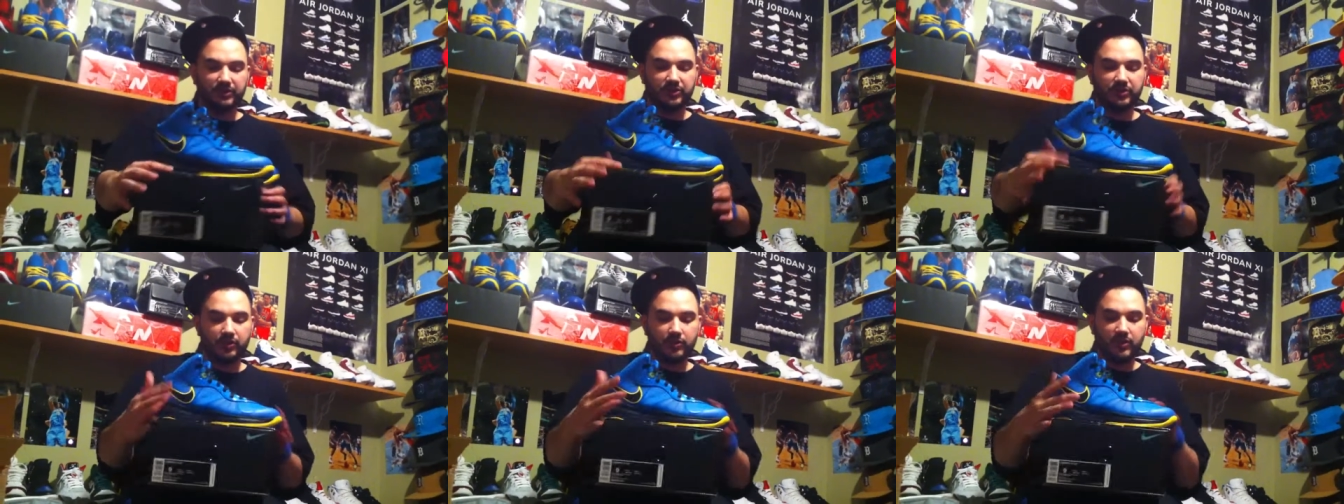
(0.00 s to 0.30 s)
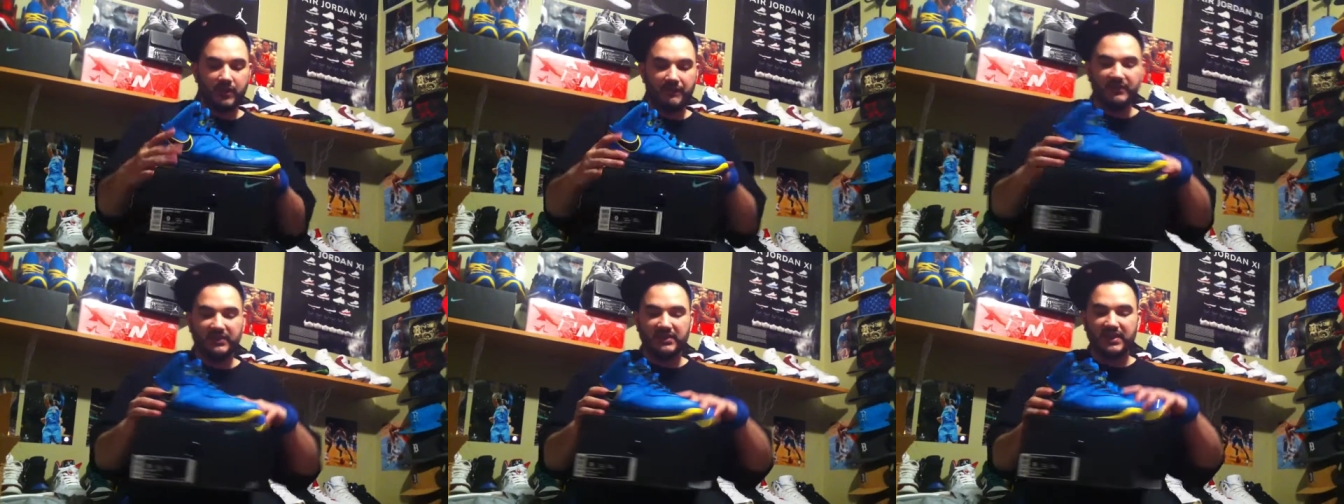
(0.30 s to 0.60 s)
So
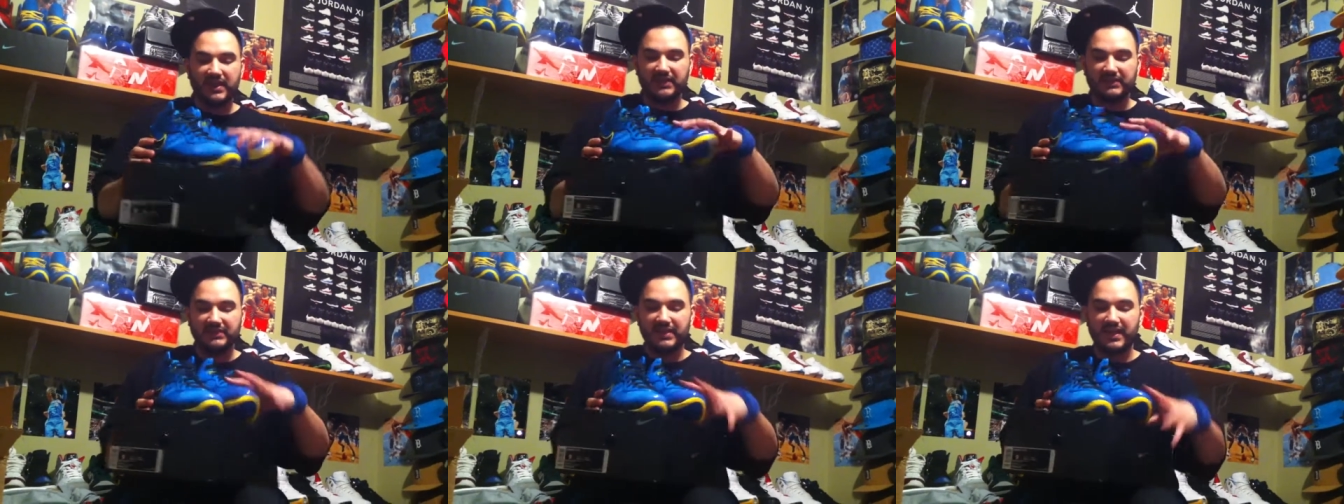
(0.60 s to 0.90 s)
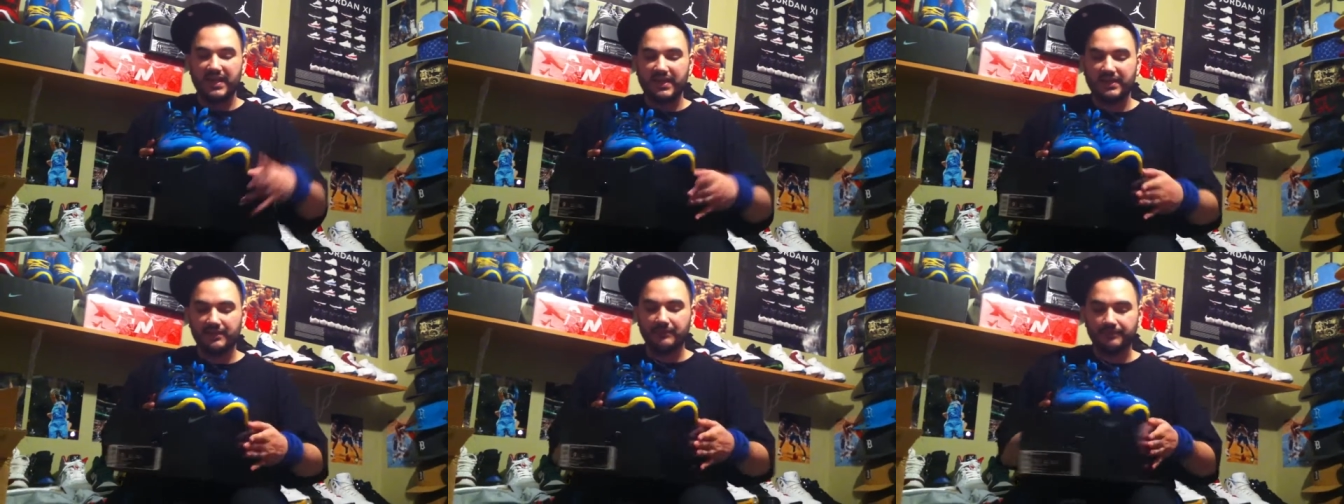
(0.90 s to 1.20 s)
you have the size
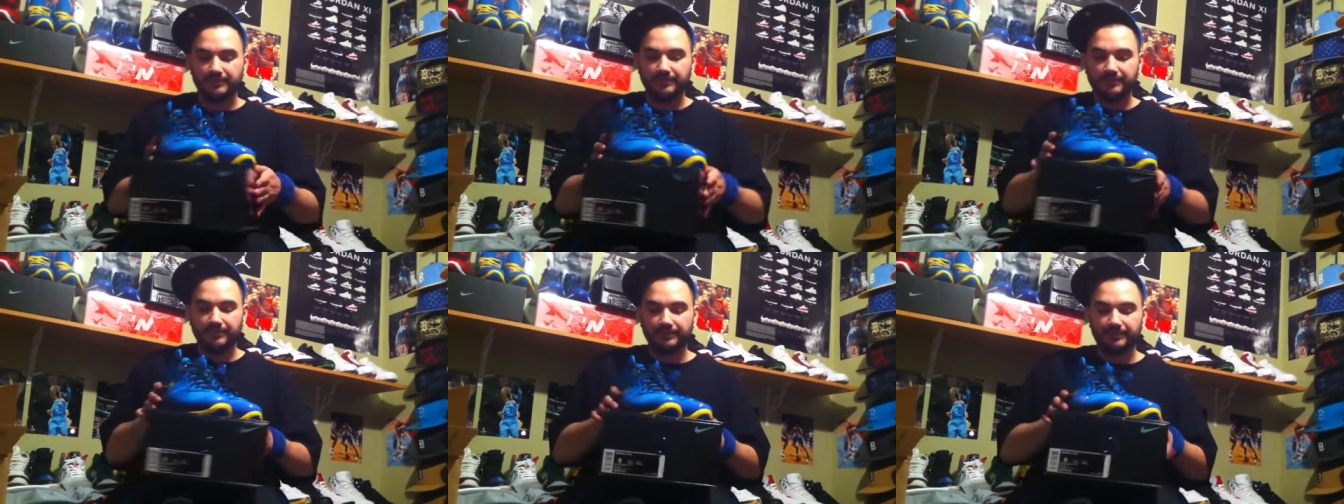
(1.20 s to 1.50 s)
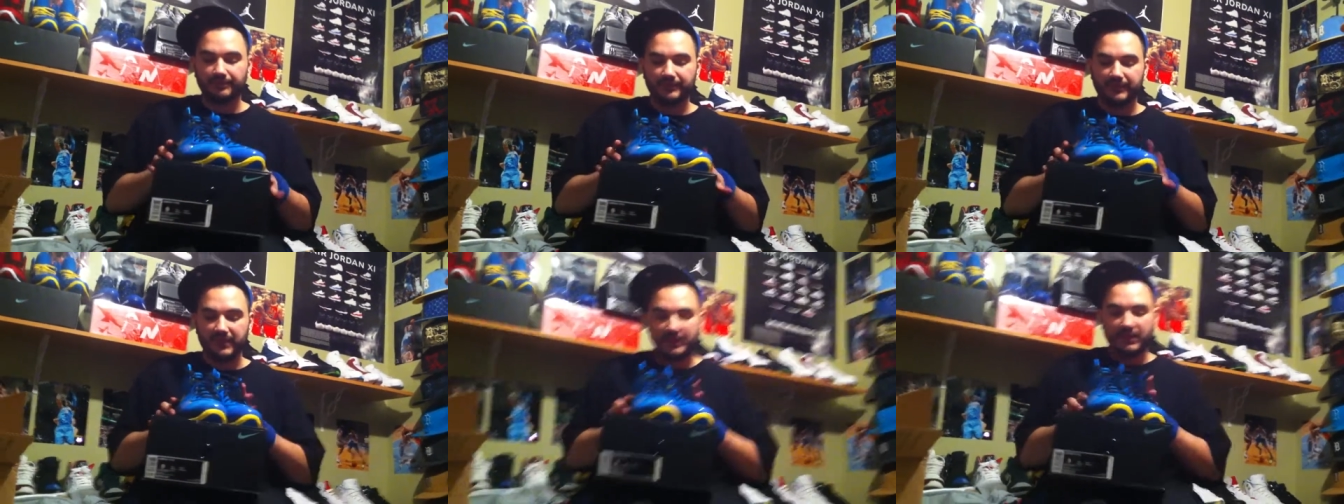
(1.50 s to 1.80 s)
9,
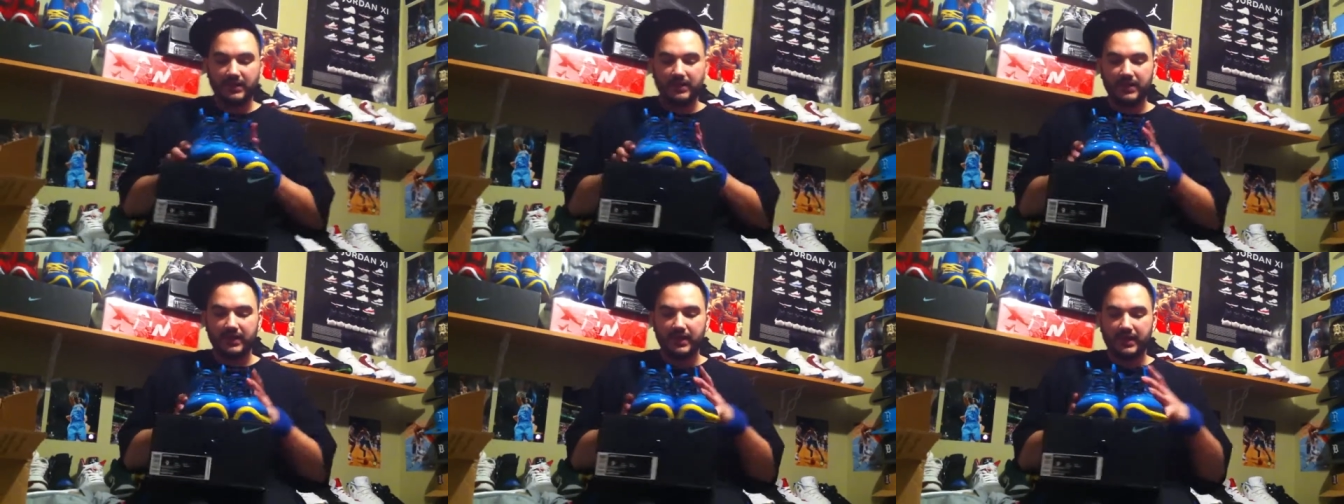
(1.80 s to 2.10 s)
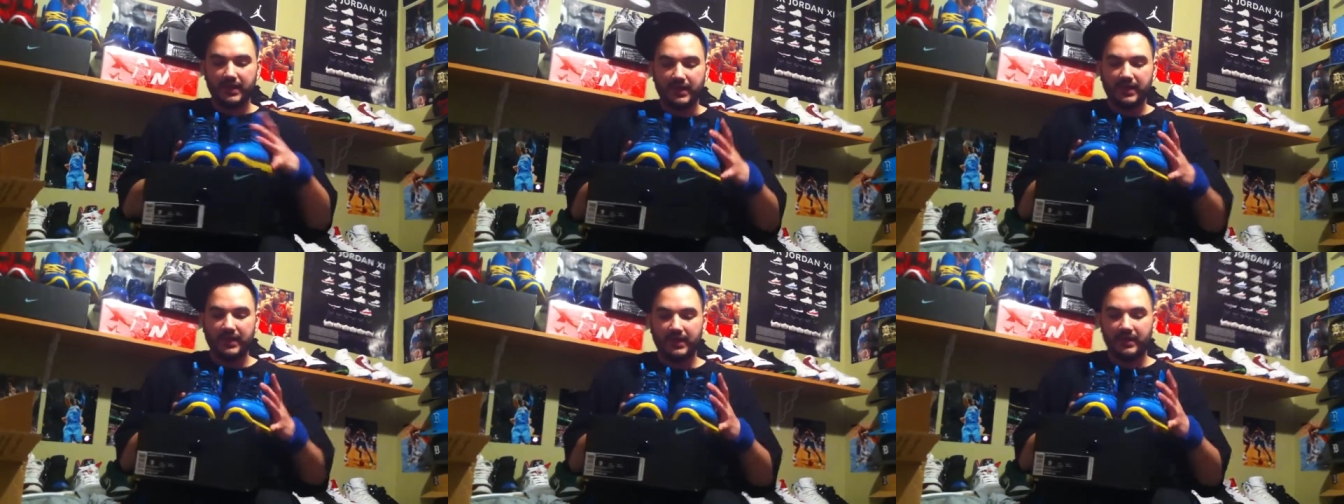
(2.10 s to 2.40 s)

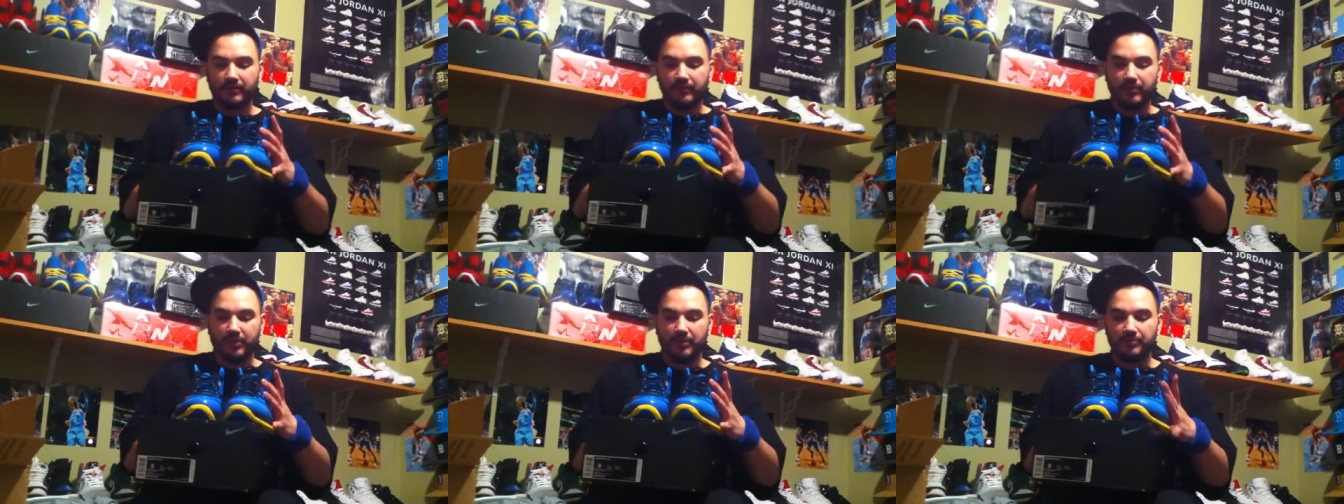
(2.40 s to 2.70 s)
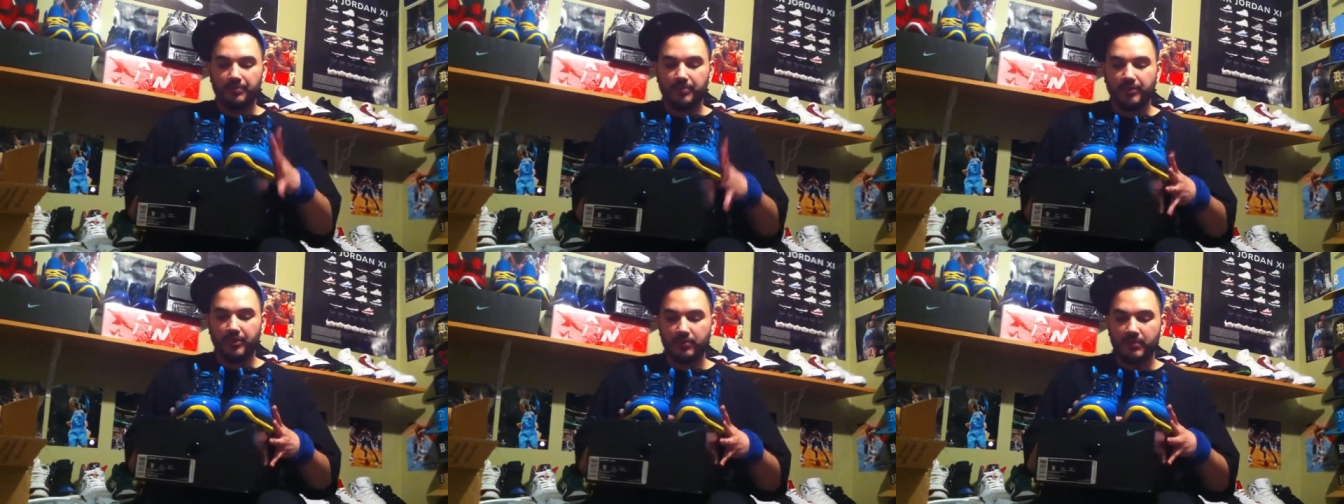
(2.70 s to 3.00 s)
and I'm going to
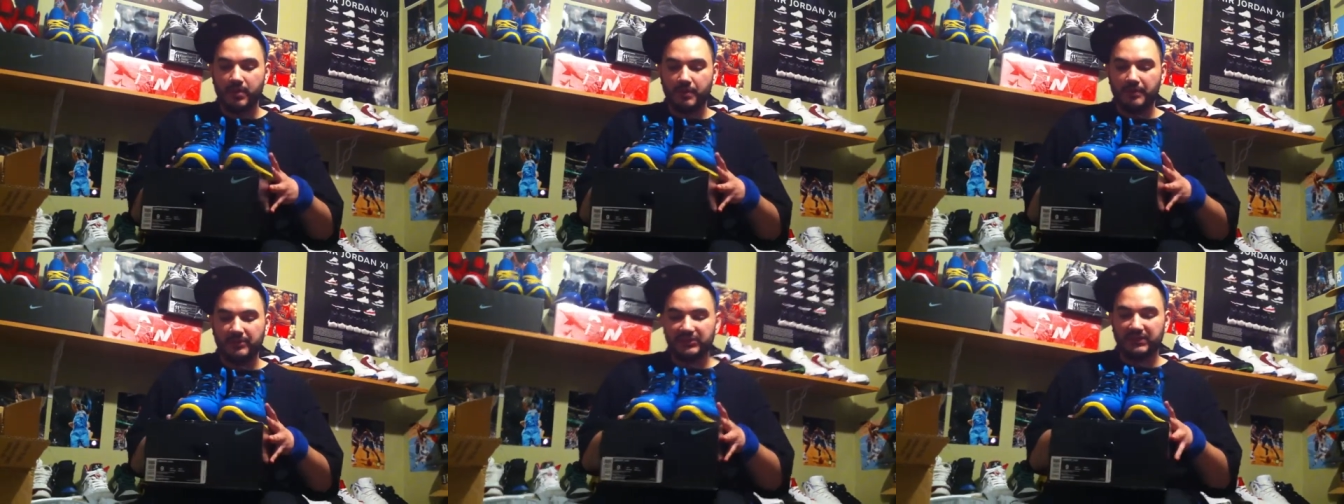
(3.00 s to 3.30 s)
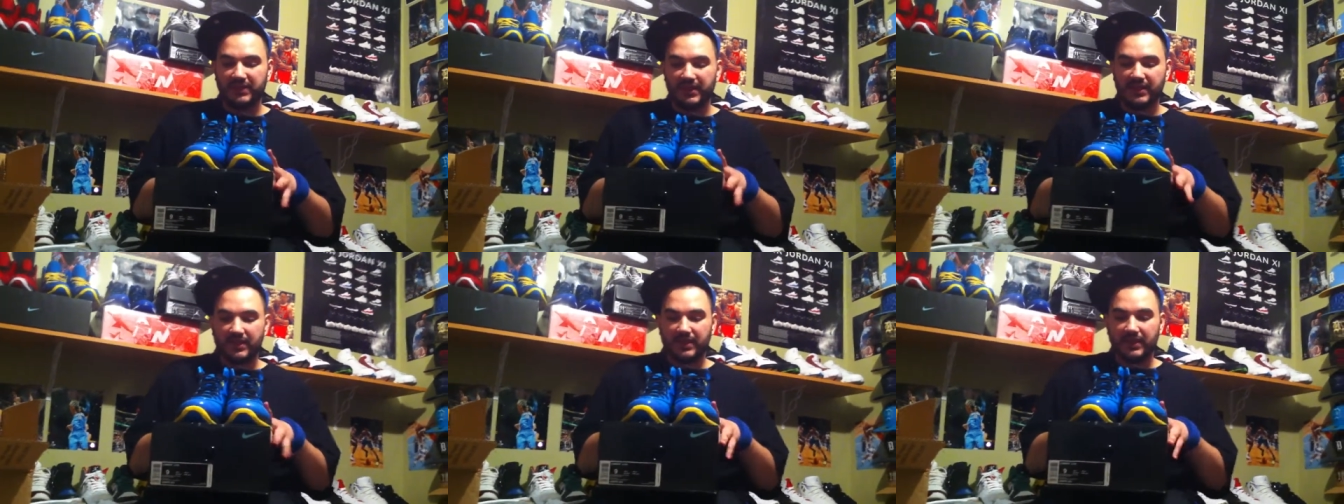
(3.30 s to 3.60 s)
put them up as a
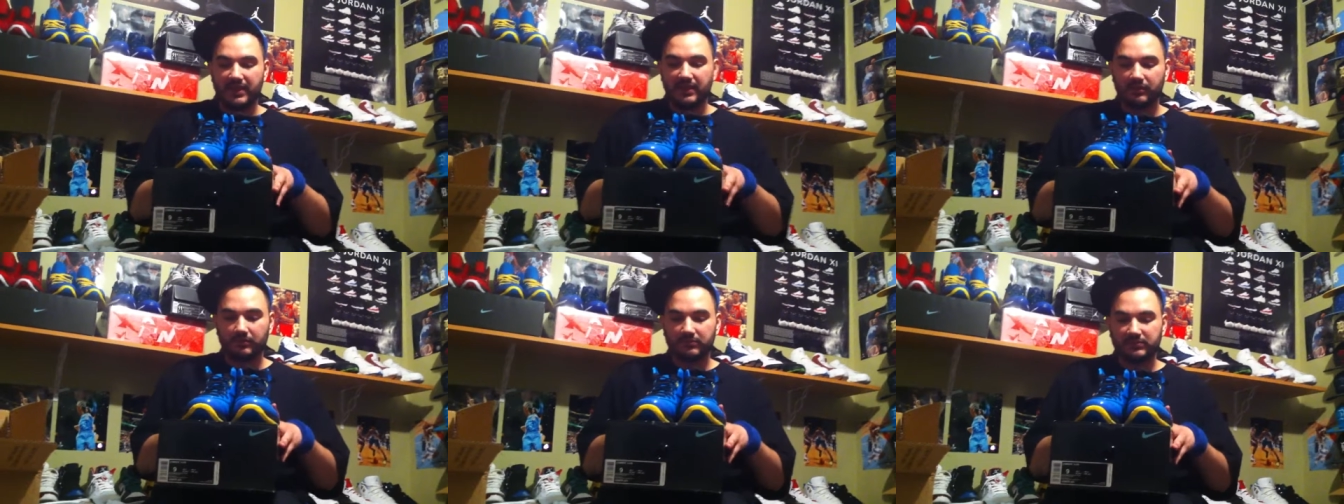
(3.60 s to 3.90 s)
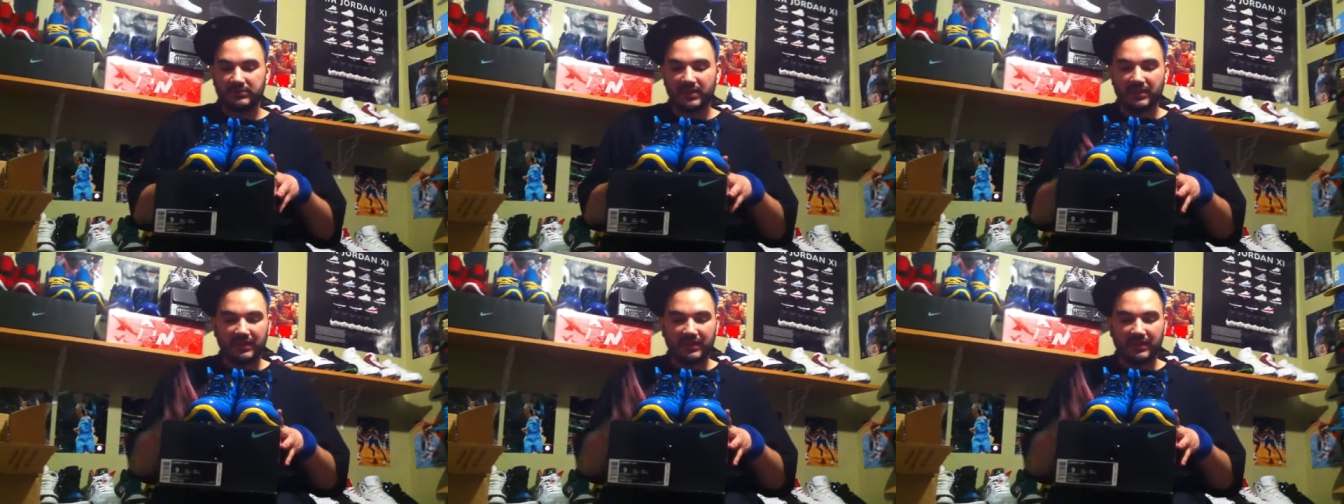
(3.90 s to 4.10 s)
10 and a, um,